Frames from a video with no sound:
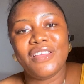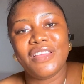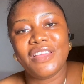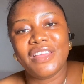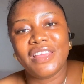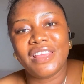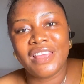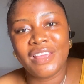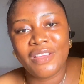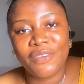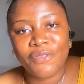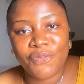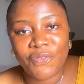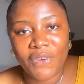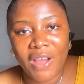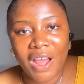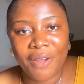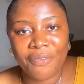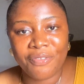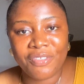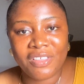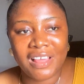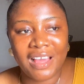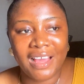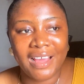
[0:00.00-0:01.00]
if
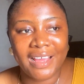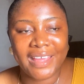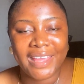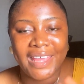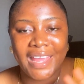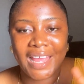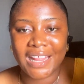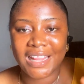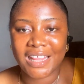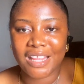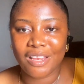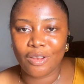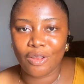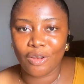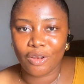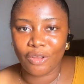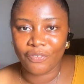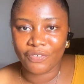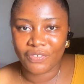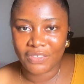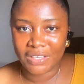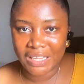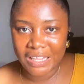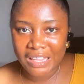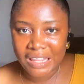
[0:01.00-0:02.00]
after getting all
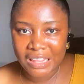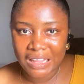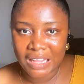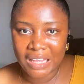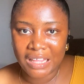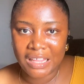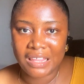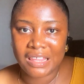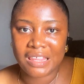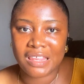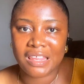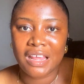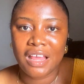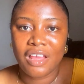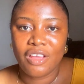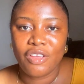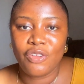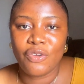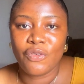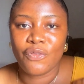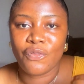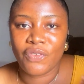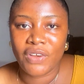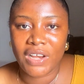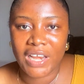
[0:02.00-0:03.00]
of these things,
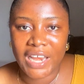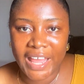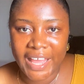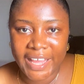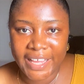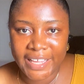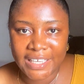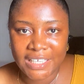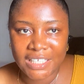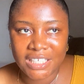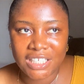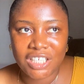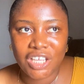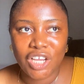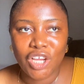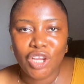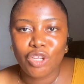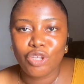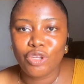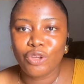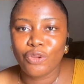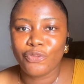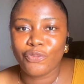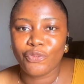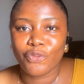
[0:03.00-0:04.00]
you've learned,
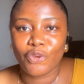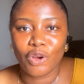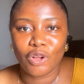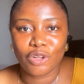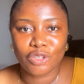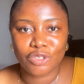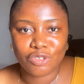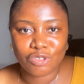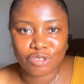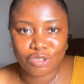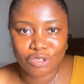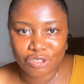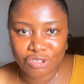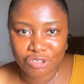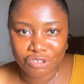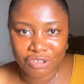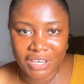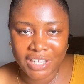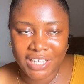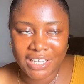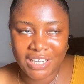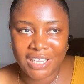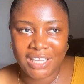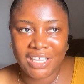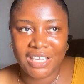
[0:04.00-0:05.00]
you've gone through
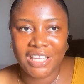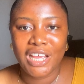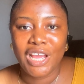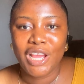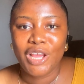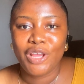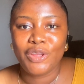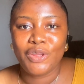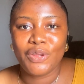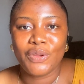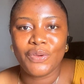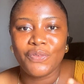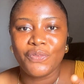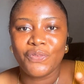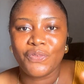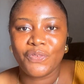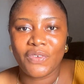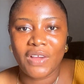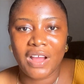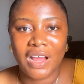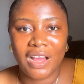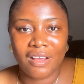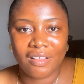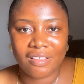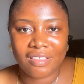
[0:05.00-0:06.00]
training, you've
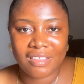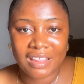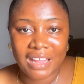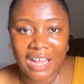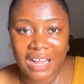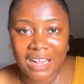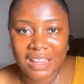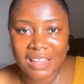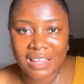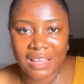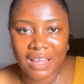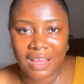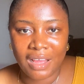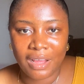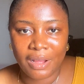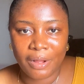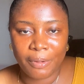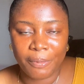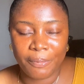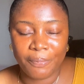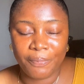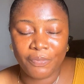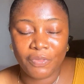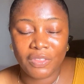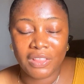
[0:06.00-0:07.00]

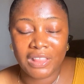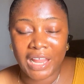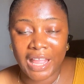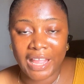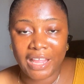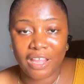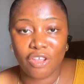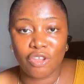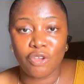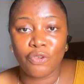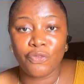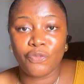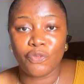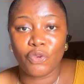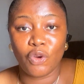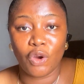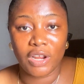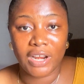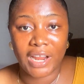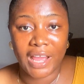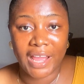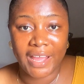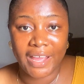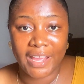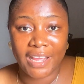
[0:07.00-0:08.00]
like you've gone
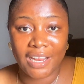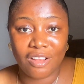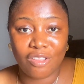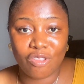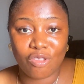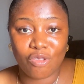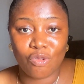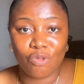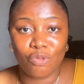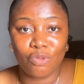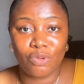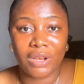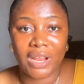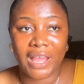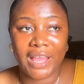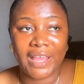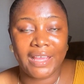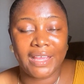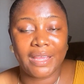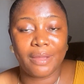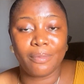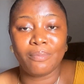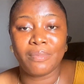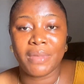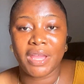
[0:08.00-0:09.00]
ahead to
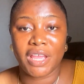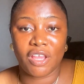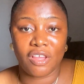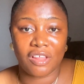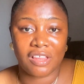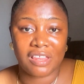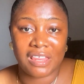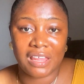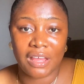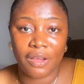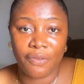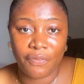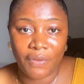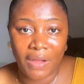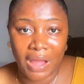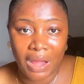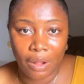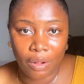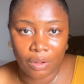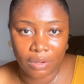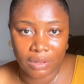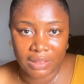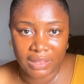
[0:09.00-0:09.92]
like make yourself out